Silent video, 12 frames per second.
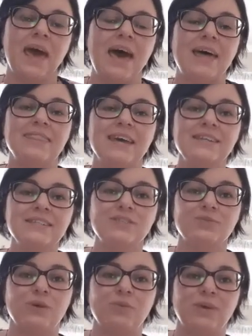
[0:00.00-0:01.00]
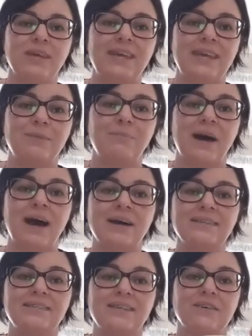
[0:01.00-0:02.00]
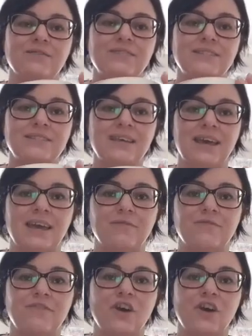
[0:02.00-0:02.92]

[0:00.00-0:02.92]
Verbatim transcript: And that is where we keep ourselves safe